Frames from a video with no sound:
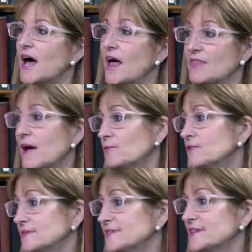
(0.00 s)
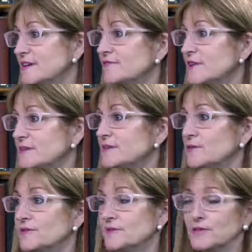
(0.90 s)
And that will significantly,
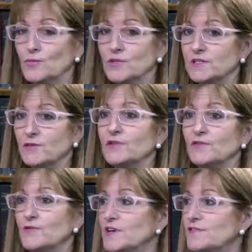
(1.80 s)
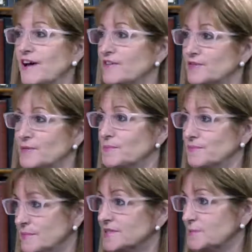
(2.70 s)
the wards are only 4,500
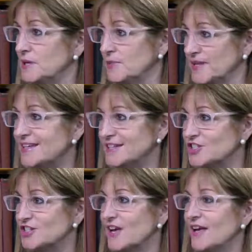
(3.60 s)
people each.